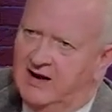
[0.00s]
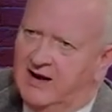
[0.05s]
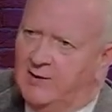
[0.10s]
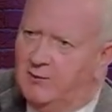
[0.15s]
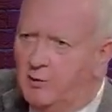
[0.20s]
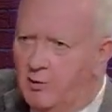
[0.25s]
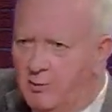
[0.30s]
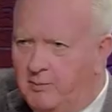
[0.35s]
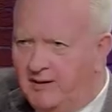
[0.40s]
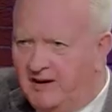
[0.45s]
It
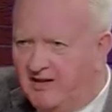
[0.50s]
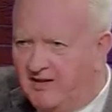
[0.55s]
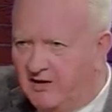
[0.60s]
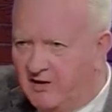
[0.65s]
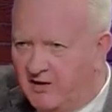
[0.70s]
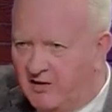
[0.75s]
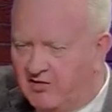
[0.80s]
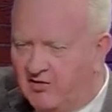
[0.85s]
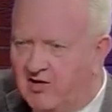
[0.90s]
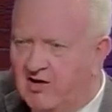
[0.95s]
will be the
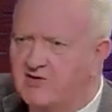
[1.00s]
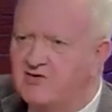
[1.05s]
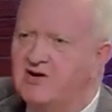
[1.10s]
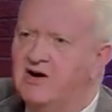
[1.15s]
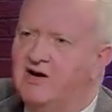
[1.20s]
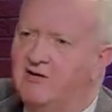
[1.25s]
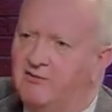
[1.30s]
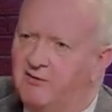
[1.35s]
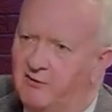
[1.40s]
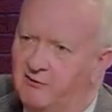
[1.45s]

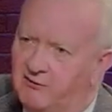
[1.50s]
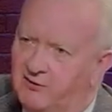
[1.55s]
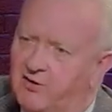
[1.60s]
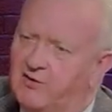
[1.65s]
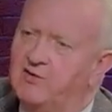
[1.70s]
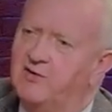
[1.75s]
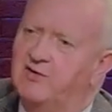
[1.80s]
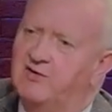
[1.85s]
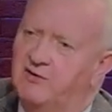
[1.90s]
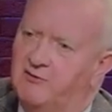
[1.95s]
decision of the
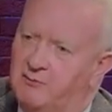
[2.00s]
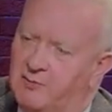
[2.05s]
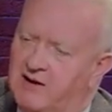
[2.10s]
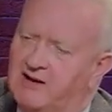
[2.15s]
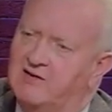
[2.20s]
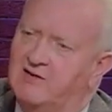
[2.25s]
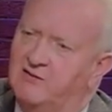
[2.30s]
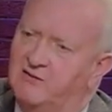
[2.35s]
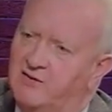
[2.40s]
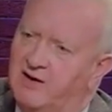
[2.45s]
voters of
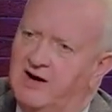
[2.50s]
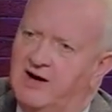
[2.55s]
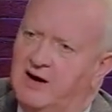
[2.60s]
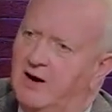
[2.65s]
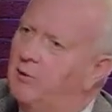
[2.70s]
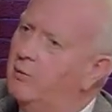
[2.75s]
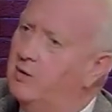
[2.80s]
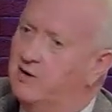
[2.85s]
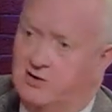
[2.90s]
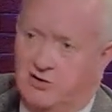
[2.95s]

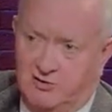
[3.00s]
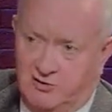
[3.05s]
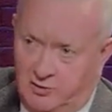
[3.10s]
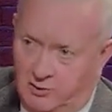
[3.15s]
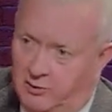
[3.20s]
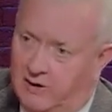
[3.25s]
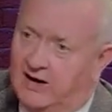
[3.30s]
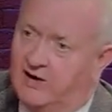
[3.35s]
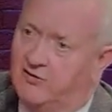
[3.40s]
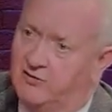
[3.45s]
Pennsylvania, which is the
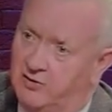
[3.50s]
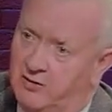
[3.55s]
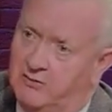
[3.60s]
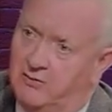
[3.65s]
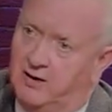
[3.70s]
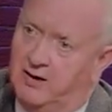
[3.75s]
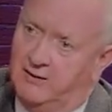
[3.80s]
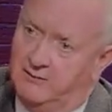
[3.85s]
way it should be.